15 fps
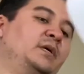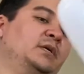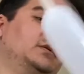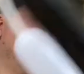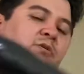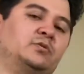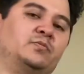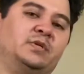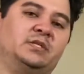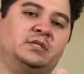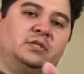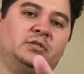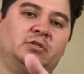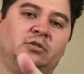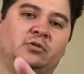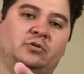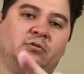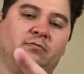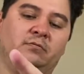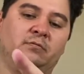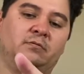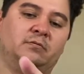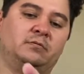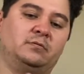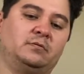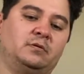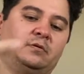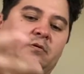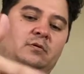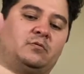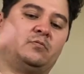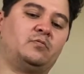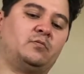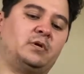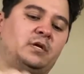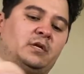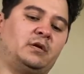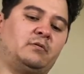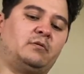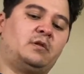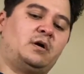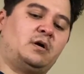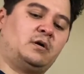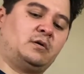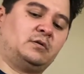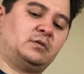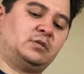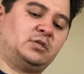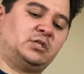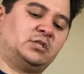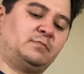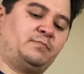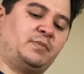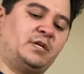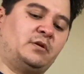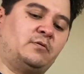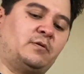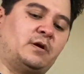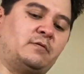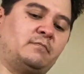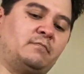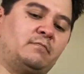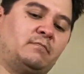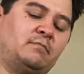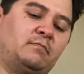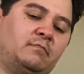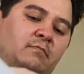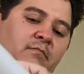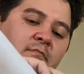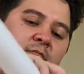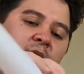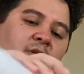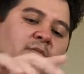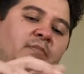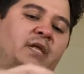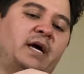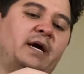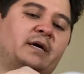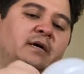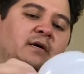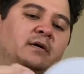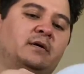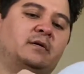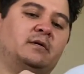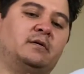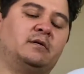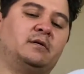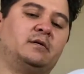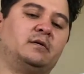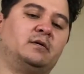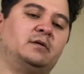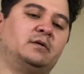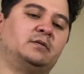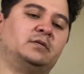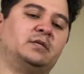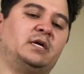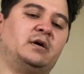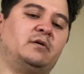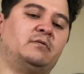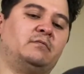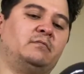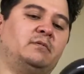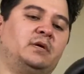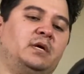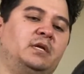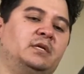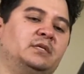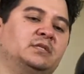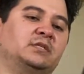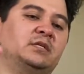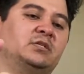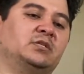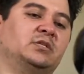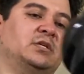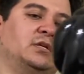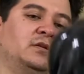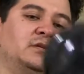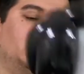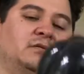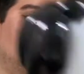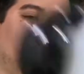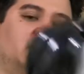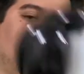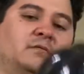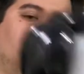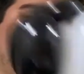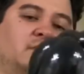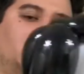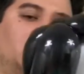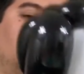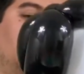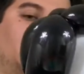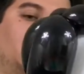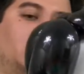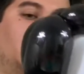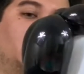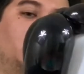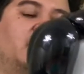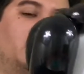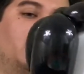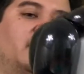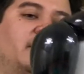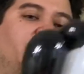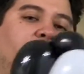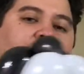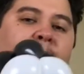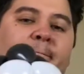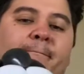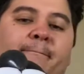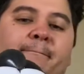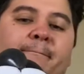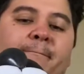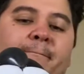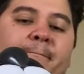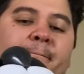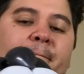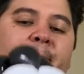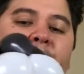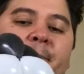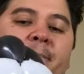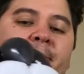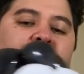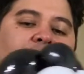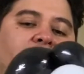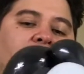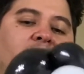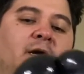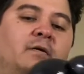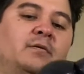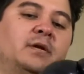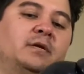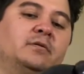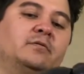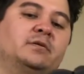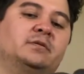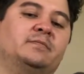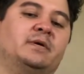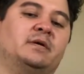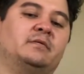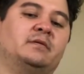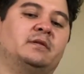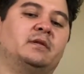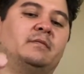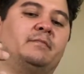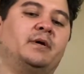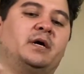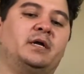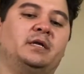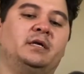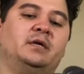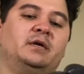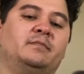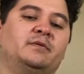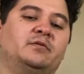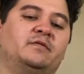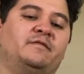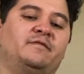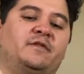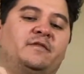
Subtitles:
And then on the other side, I'm going to grab everything, the 2 260 balloons, the leftover 260 balloons and the 2 cheeks, and just twist them all together so it's locked in place. And now I'm going to do a 3 body roll again.